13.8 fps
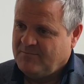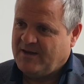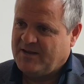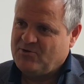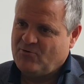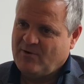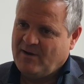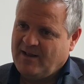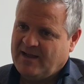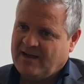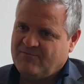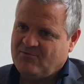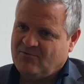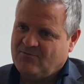But you really
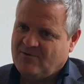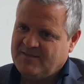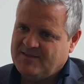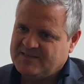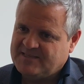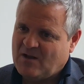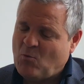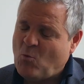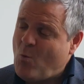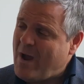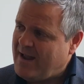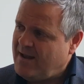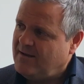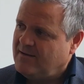have to understand
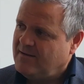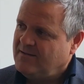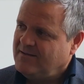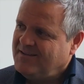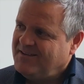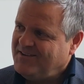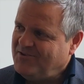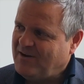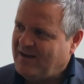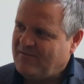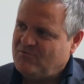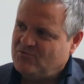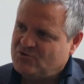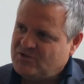when you
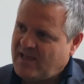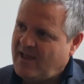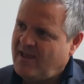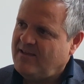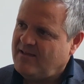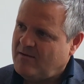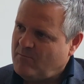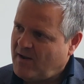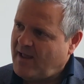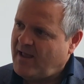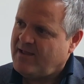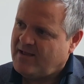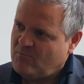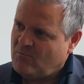have to stay and
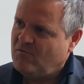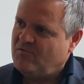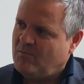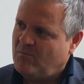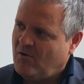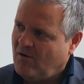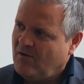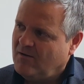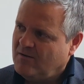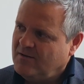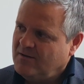play and move the ball,